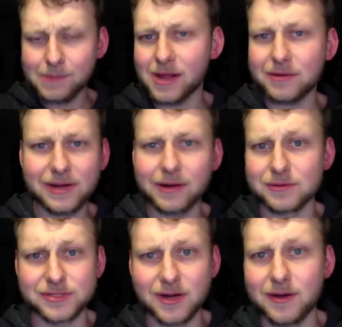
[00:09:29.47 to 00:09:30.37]
back when
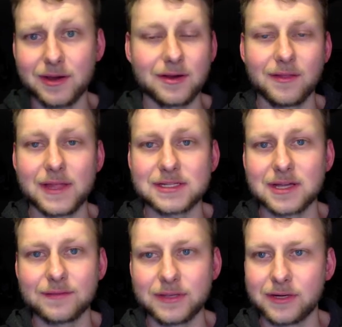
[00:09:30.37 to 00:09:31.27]
Arrow started and all that
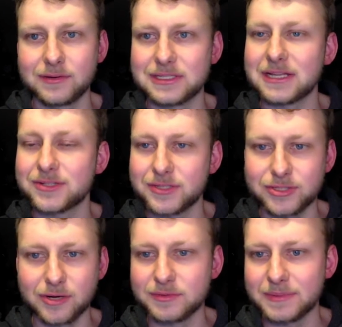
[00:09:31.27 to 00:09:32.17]
stuff, you know, it's that
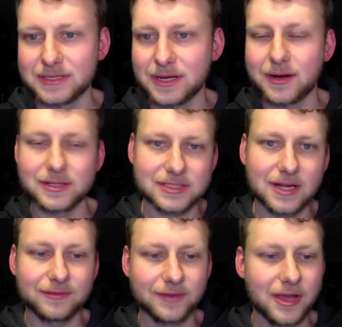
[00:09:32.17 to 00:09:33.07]
trope's been done and
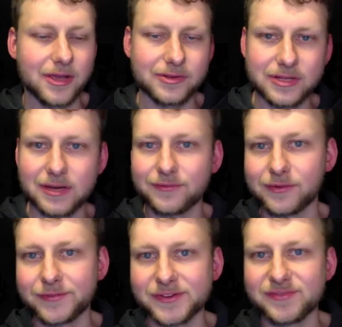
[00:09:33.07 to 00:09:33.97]
stuff. You did it for
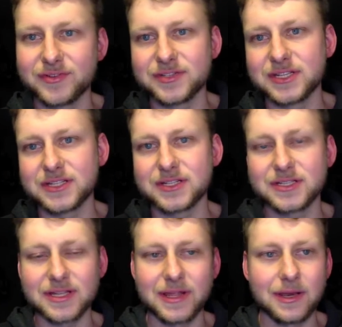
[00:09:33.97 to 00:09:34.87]
the first few
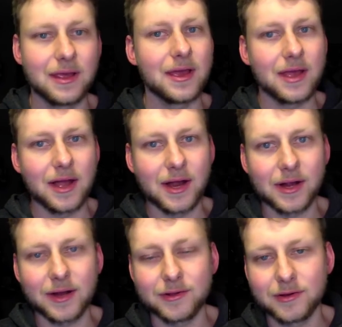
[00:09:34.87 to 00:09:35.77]
seasons and then uh,
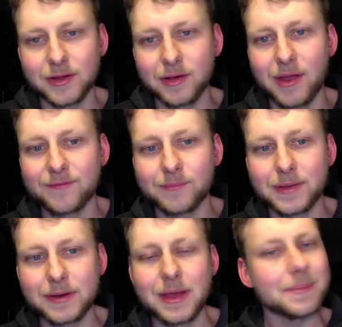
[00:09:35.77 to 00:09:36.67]
kind of going away from
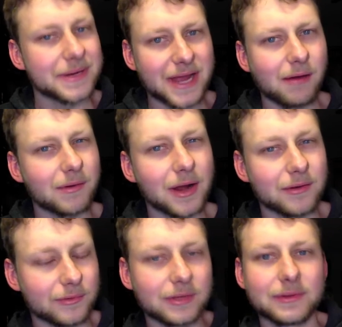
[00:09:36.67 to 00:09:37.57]
it. But now I'm kind
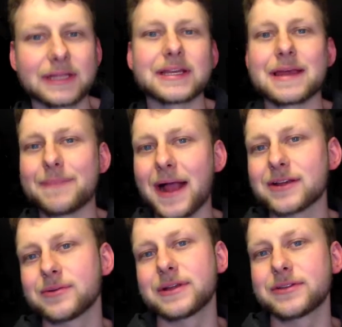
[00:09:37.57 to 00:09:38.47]
of really like to get back
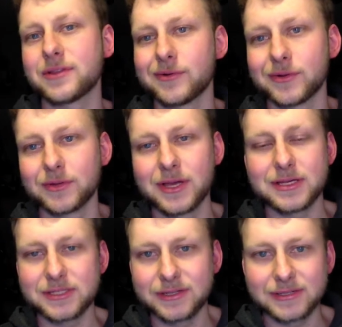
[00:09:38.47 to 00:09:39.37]
to it, to the whole
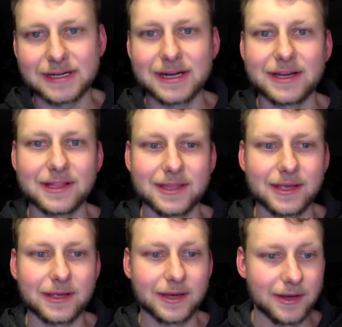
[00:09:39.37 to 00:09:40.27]
secret identity
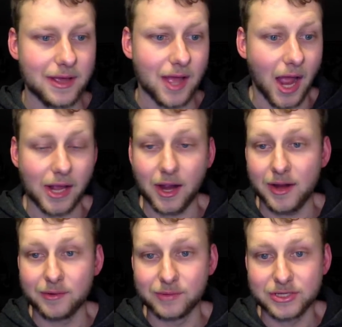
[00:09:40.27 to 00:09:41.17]
thing. And I
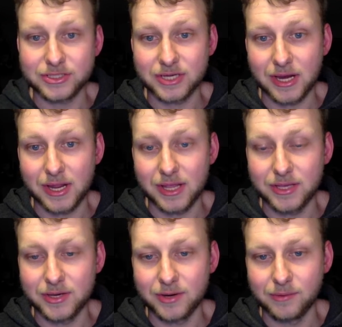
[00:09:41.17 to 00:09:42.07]
kind of wish, uh,
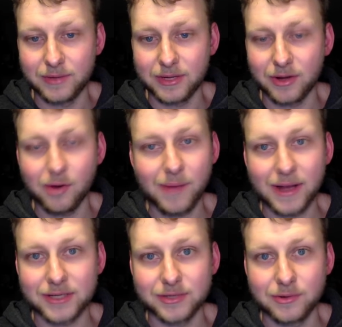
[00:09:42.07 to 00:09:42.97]
you know, we could go
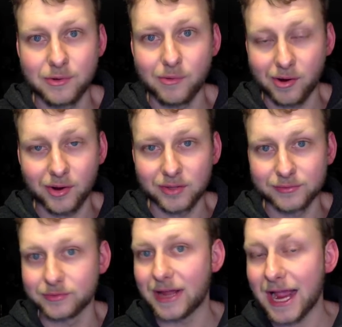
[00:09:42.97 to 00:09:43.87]
back to where
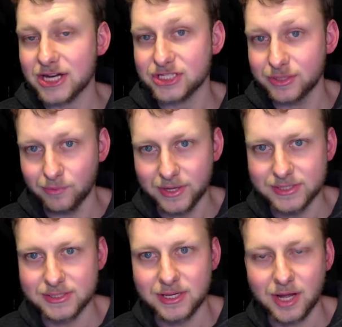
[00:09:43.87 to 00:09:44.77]
Oliver actually
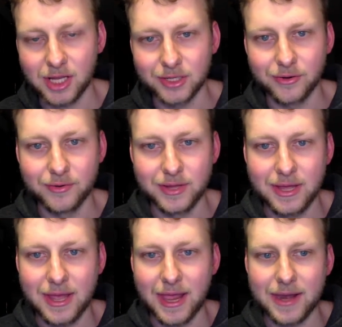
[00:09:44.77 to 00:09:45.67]
was alone
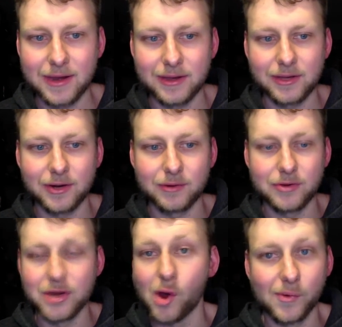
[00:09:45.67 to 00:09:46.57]
and, you know,
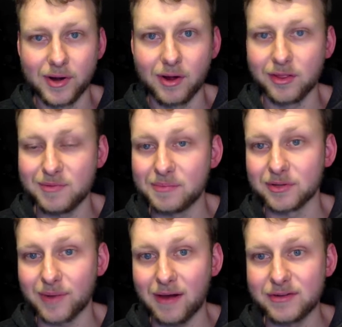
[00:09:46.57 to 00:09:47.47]
no one, all the people
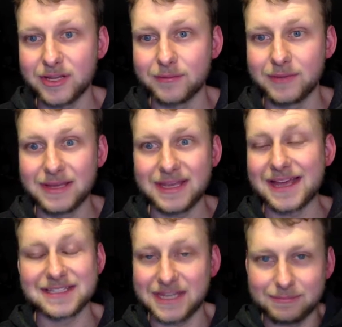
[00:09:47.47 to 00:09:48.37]
around him he
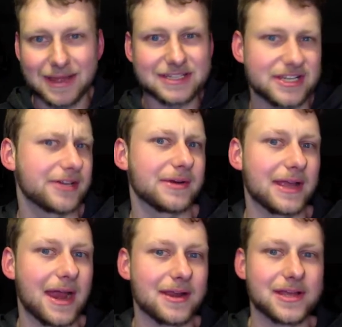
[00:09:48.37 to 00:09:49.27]
has to keep that secret
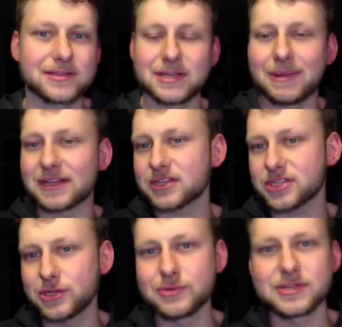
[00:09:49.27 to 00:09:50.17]
again. He has to make
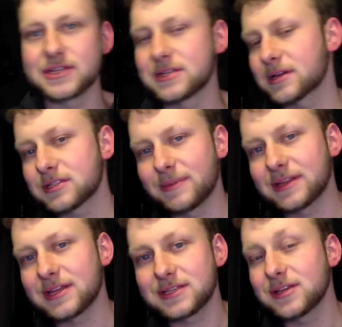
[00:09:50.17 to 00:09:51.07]
excuses. He has to
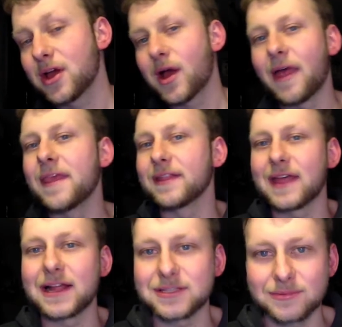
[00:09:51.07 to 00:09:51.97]
make this. I think
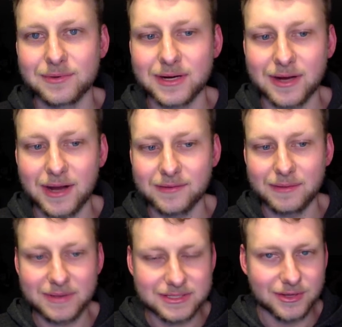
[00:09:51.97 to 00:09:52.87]
that's where kind of
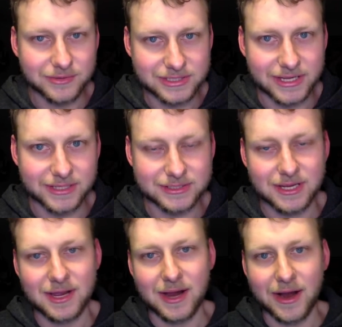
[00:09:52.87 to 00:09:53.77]
I miss those things,
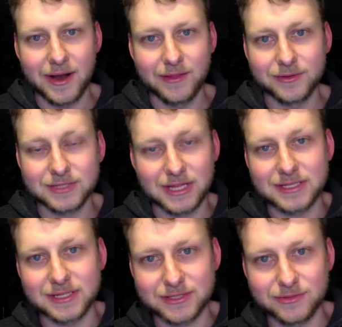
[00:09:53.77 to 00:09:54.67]
uh, those
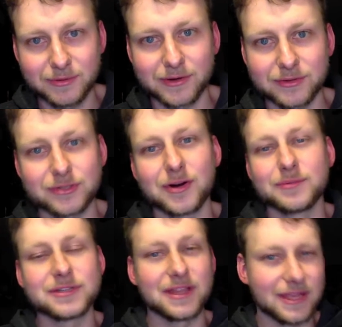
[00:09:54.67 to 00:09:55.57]
classic superhero
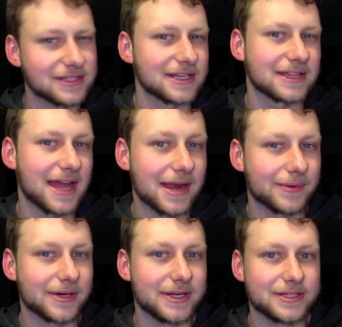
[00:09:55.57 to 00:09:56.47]
tropes and things like that,
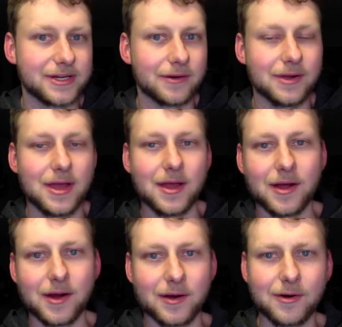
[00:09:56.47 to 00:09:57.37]
where he's you know,
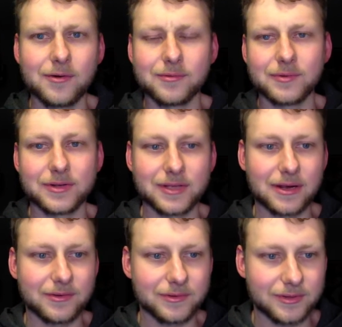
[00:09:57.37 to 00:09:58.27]
uh, oh, well, you
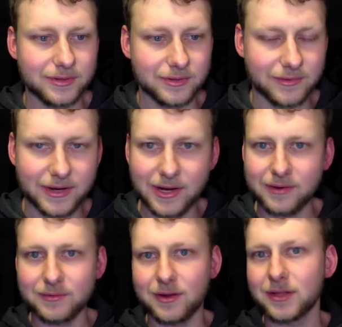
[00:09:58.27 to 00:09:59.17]
know,
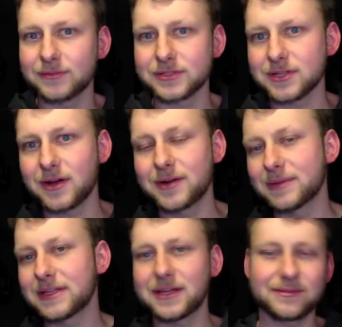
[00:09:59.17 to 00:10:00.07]
the, Oliver's gone,
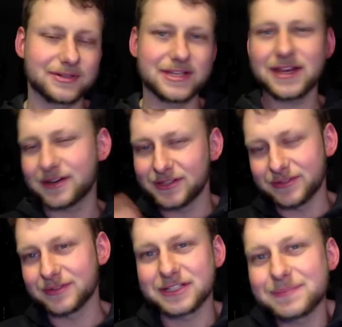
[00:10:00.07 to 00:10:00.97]
but Oliver's there. You
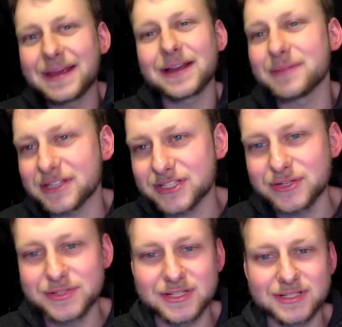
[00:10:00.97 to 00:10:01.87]
know, just making up
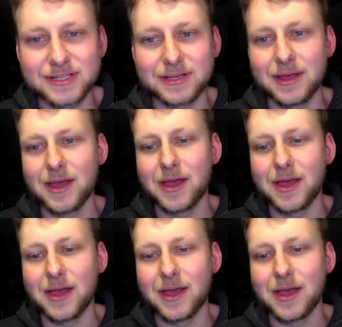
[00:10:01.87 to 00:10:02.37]
excuses and